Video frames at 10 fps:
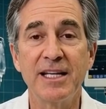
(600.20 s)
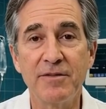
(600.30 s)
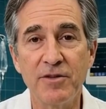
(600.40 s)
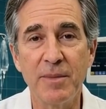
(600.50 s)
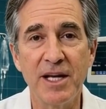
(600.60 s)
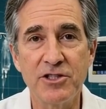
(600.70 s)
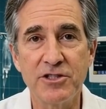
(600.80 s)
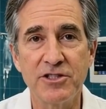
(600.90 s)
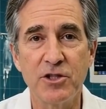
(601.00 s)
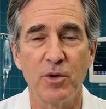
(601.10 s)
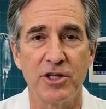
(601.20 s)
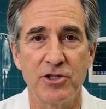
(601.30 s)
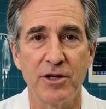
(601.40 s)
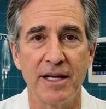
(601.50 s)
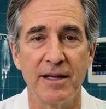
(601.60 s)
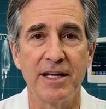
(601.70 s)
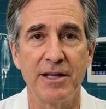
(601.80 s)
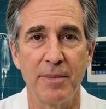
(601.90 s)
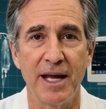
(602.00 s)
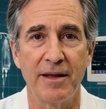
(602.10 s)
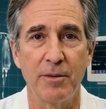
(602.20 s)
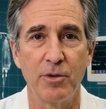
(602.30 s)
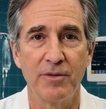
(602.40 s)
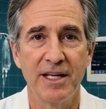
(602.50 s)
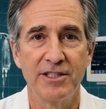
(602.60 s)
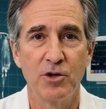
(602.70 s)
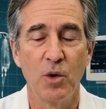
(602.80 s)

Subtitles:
inflammation sequentially. This method prevents